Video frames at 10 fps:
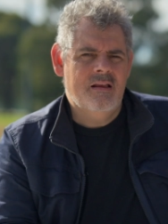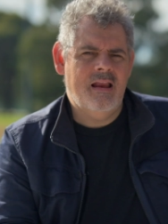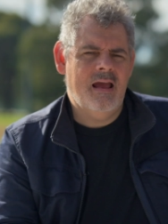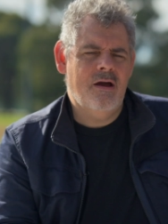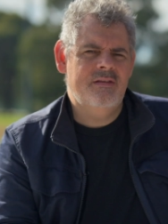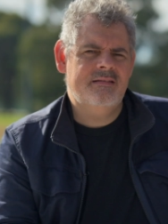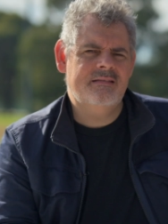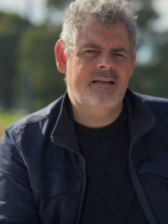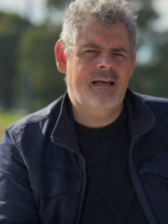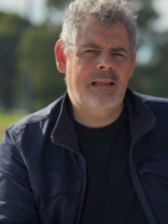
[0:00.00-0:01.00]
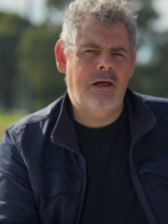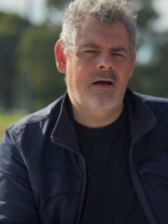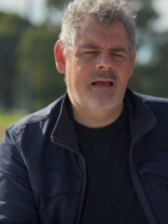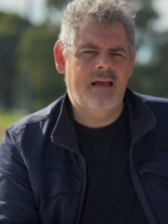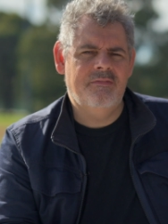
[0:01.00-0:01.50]
Now, this is an
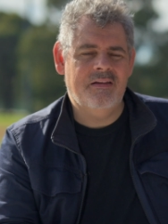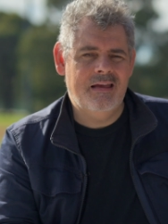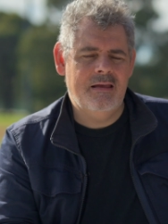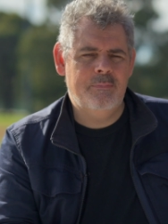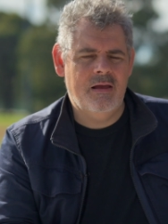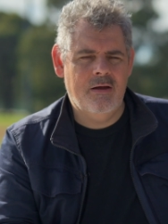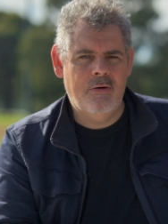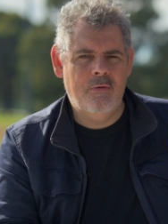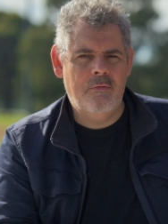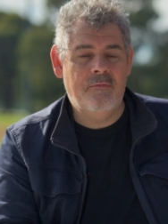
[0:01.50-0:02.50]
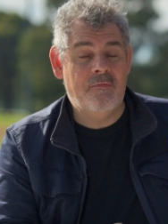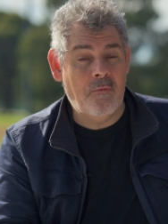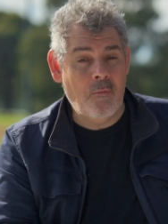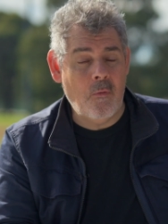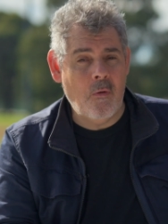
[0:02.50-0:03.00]

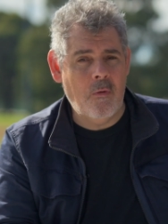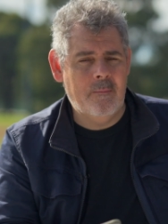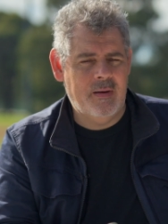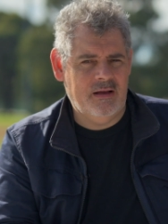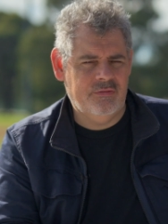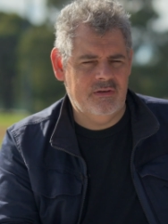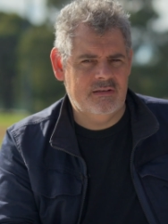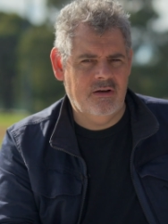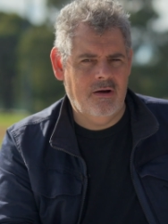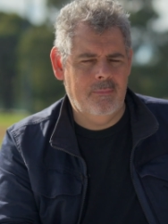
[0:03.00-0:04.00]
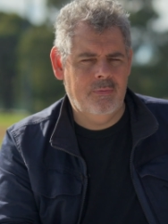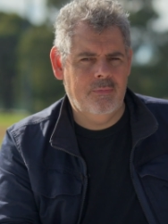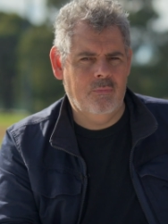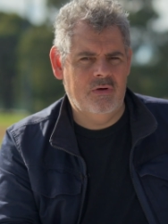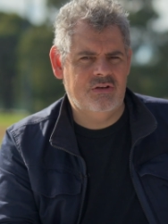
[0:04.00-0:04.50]
LiFePO4 battery type,
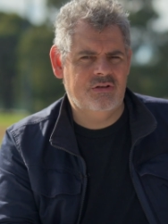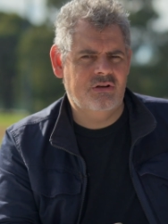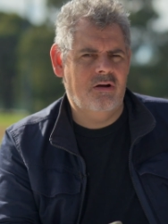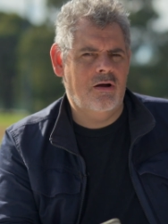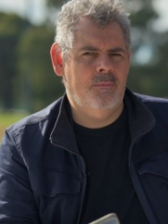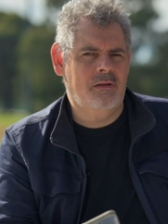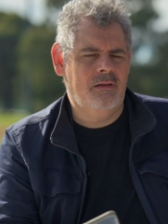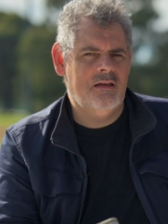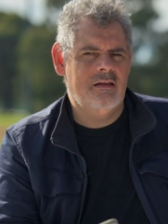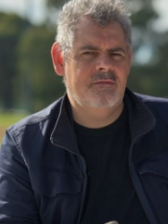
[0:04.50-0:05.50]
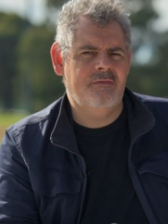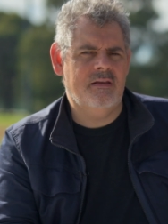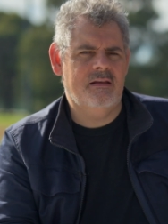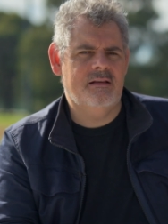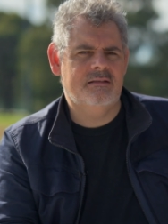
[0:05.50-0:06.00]
which I believe
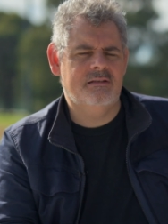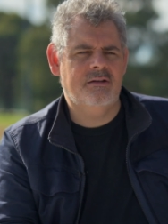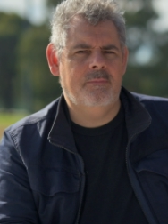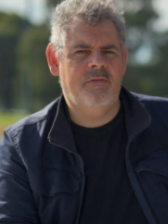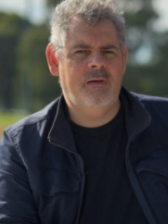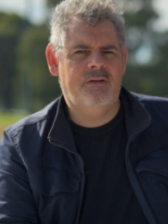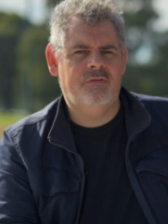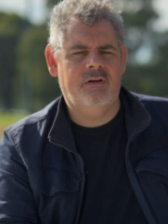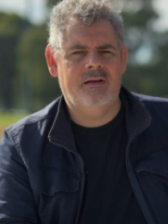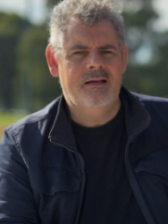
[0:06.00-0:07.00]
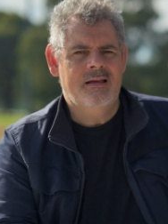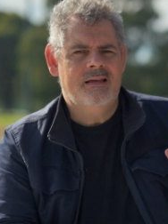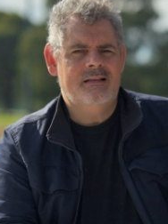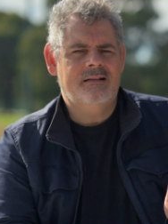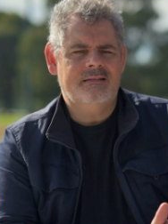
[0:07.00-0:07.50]
is the type of battery
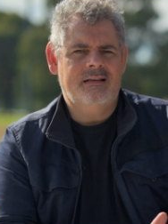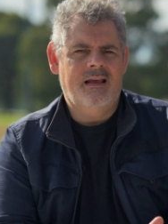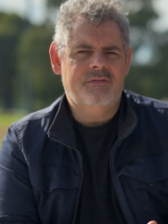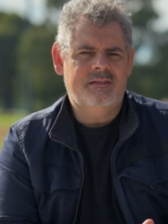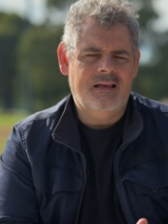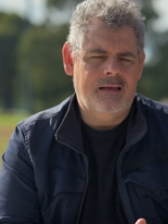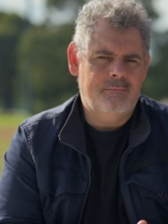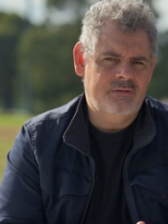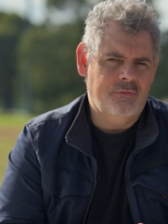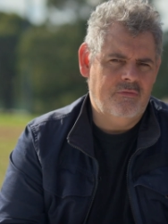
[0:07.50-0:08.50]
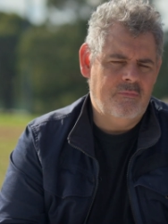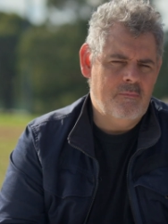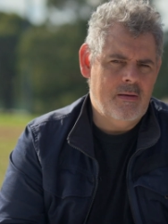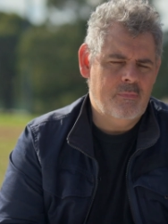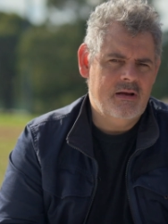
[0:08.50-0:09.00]
that doesn't have the same sort of
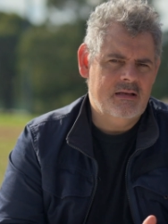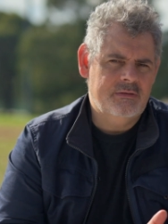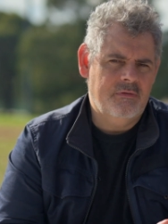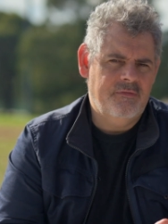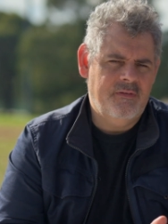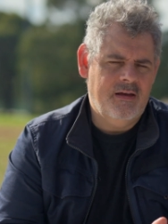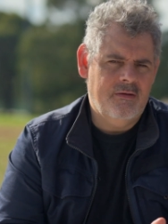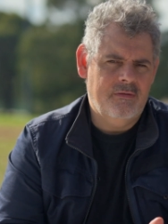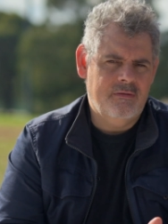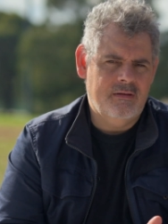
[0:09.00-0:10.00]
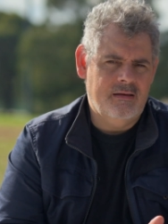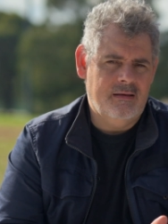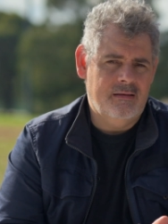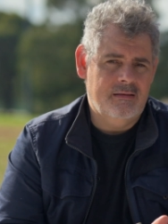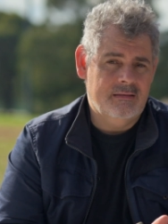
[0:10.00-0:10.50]
memory as we've found
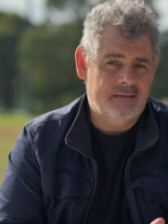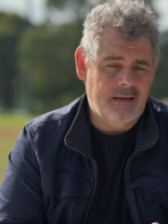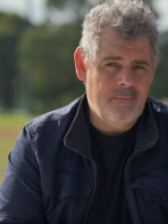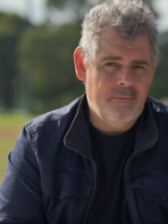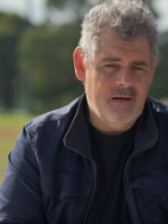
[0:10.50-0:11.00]
in some